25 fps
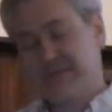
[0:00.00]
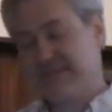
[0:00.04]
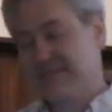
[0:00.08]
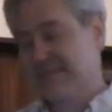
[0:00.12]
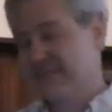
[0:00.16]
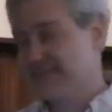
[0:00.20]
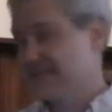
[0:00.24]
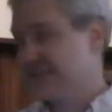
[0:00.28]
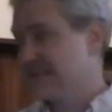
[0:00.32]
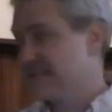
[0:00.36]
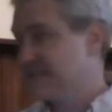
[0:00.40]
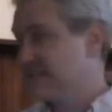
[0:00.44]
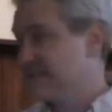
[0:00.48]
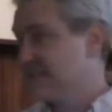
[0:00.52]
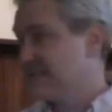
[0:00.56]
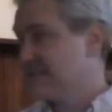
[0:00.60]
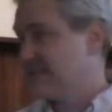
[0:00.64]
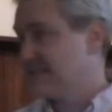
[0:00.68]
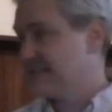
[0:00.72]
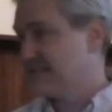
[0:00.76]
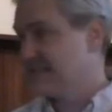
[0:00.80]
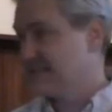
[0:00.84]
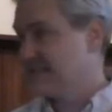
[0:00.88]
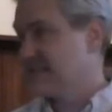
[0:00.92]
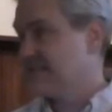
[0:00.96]
unauthorized
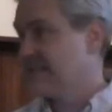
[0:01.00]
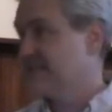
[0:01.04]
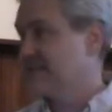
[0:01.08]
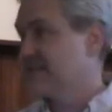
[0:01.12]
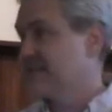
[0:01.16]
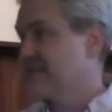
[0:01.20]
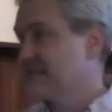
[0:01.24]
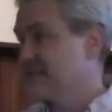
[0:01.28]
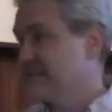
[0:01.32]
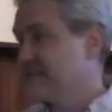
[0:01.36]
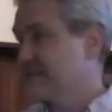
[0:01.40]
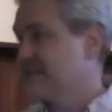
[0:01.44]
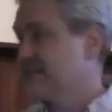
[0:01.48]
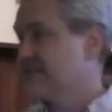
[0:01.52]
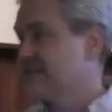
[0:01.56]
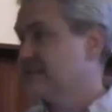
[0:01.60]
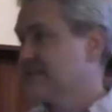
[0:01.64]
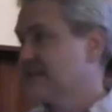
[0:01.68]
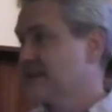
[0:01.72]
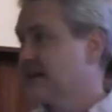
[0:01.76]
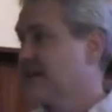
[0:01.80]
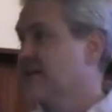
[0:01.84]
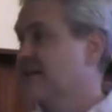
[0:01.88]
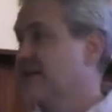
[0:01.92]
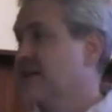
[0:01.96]
use, you want
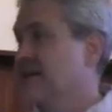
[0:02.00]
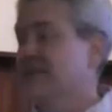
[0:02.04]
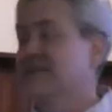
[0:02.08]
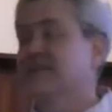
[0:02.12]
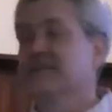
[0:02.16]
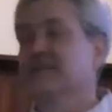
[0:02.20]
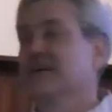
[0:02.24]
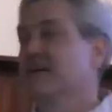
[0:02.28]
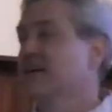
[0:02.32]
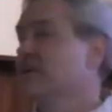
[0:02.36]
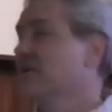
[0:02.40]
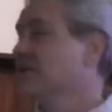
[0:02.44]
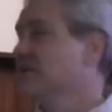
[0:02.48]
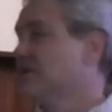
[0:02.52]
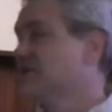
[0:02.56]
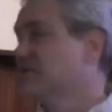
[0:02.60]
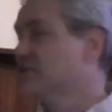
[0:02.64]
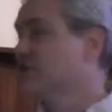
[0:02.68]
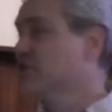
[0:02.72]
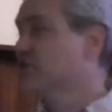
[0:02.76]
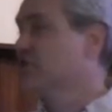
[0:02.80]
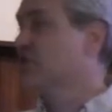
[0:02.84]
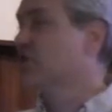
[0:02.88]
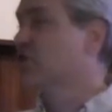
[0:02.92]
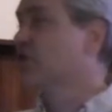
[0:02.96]
to okay. get money from
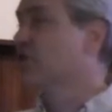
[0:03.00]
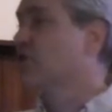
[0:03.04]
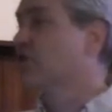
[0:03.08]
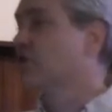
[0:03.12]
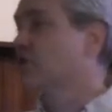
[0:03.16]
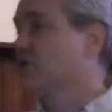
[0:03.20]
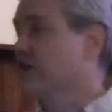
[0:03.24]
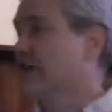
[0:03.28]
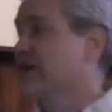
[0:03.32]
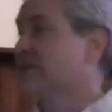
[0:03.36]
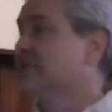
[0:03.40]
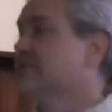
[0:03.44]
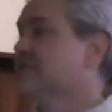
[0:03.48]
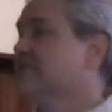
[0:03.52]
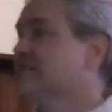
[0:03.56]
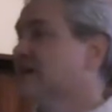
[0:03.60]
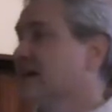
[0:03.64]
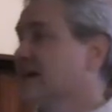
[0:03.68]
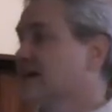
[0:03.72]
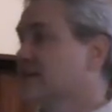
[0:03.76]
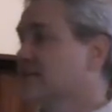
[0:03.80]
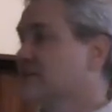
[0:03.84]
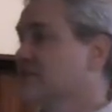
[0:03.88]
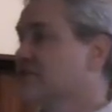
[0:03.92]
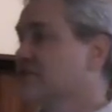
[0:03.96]
it. Google it.
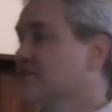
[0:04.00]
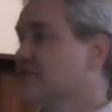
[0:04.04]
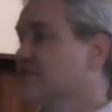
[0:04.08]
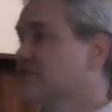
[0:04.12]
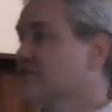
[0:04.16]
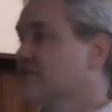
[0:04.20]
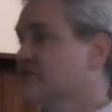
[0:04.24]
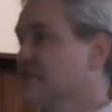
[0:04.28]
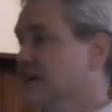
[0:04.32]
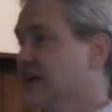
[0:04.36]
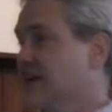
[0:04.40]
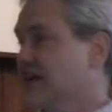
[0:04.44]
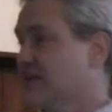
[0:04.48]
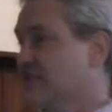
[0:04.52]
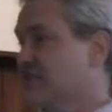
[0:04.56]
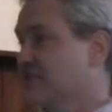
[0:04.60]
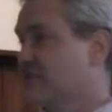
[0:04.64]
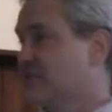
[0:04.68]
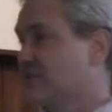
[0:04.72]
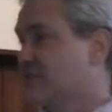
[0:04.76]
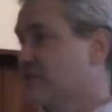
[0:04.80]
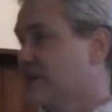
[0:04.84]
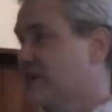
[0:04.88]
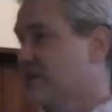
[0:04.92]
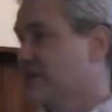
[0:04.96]
Doctor Seuss right.
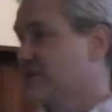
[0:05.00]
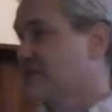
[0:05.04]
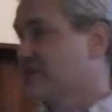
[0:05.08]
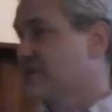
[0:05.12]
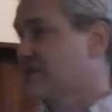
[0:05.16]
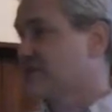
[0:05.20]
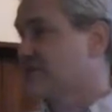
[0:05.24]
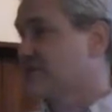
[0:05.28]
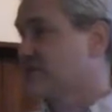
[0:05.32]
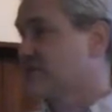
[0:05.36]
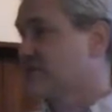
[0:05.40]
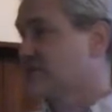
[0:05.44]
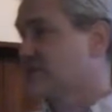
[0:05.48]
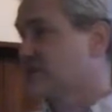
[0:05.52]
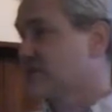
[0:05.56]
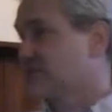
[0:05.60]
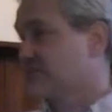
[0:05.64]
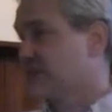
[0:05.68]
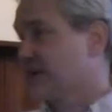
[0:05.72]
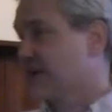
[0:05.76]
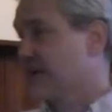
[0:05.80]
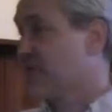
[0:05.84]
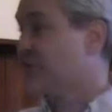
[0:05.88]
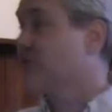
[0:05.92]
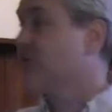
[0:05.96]
Enterprises versus
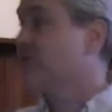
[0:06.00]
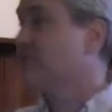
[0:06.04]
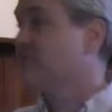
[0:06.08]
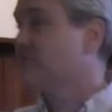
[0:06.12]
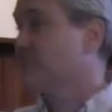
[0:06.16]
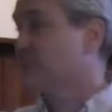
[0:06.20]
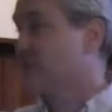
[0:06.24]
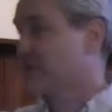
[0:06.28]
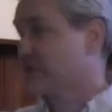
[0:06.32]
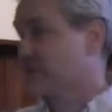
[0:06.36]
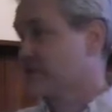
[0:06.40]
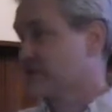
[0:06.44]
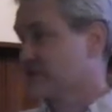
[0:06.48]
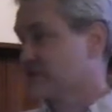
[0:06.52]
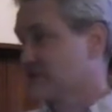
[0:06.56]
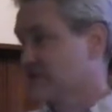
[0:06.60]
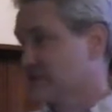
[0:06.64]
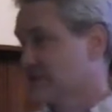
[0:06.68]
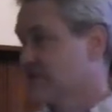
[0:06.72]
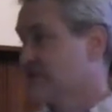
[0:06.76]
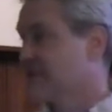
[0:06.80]
Penguin Books.